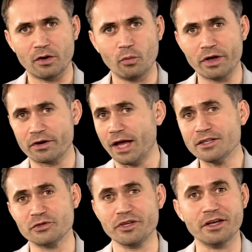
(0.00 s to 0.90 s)
were not
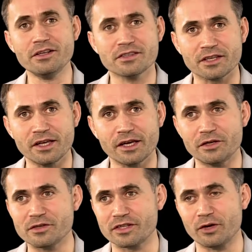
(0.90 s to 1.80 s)
doing anything and
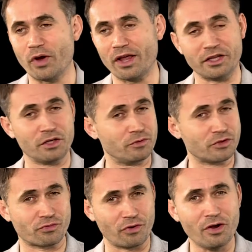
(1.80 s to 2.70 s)
you say, well, it
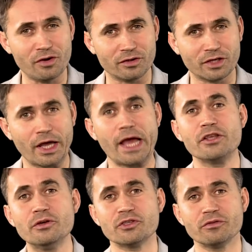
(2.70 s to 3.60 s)
was wrong and
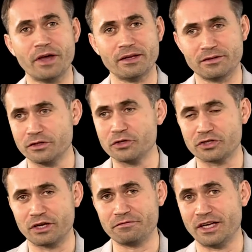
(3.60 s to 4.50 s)
you should
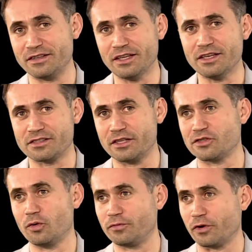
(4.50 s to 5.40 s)
have done this, and
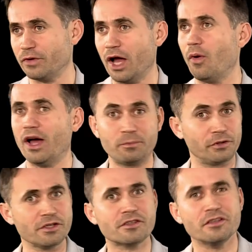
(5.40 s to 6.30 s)
so from now on
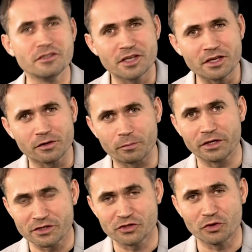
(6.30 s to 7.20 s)
please continue,
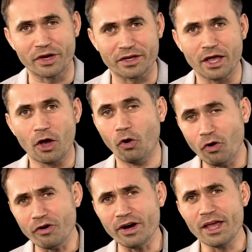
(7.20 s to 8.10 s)
please do it.
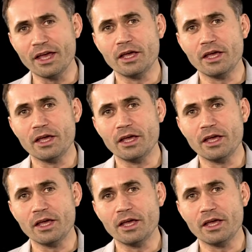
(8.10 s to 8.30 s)
Or